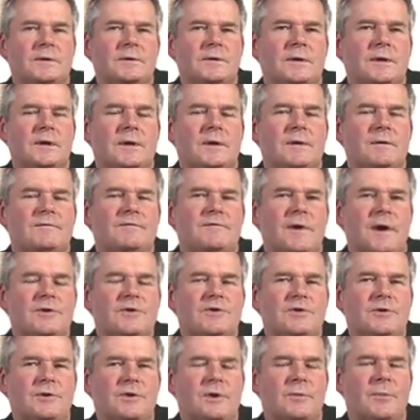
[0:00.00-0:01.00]
the
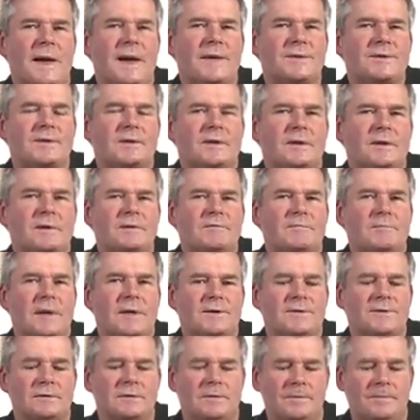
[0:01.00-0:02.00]
functional capacity of
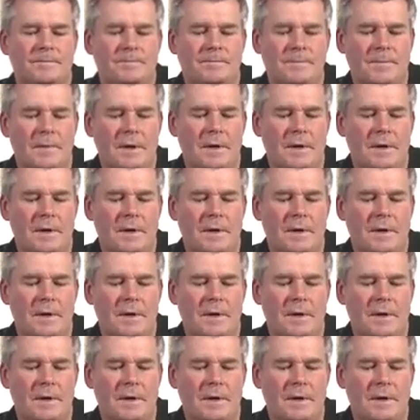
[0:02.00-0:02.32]
muscle.